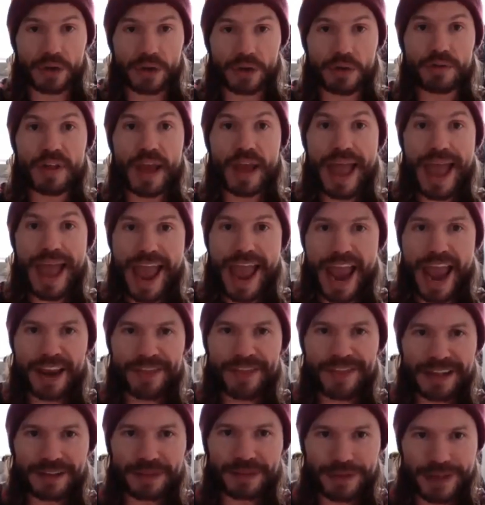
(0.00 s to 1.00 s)
values,
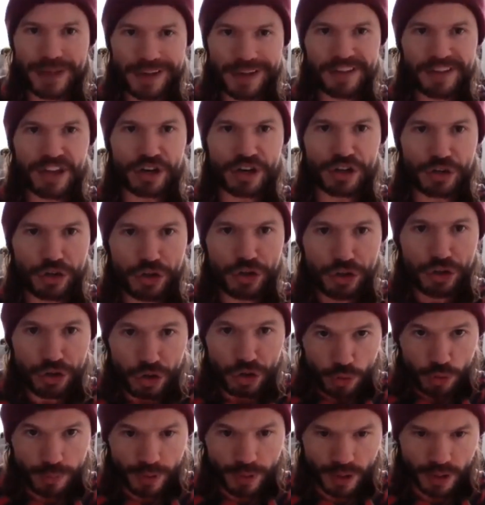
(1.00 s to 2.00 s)
and they listed
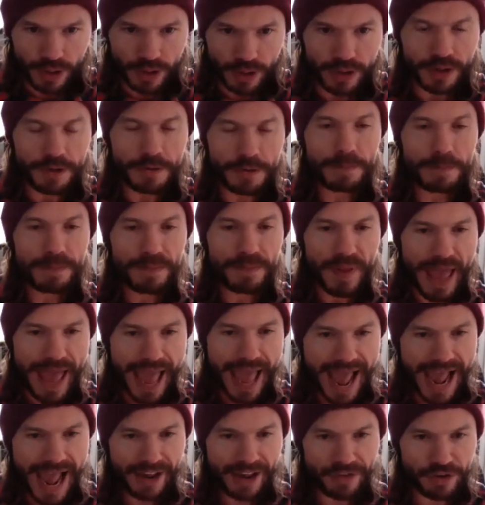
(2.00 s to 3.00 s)
humor
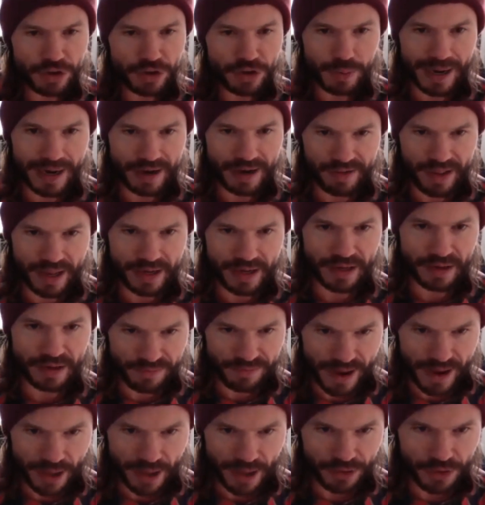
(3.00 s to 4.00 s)
as a
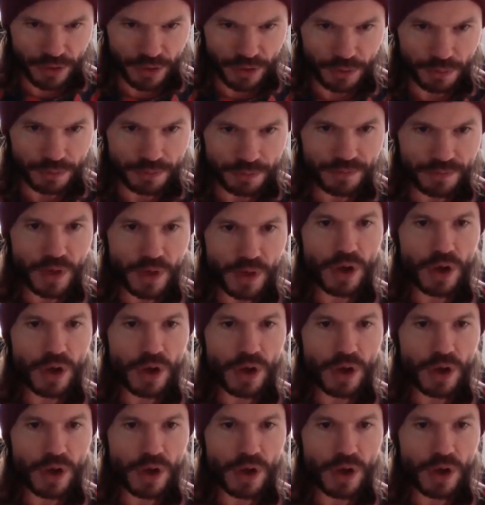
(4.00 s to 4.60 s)
transcendent value,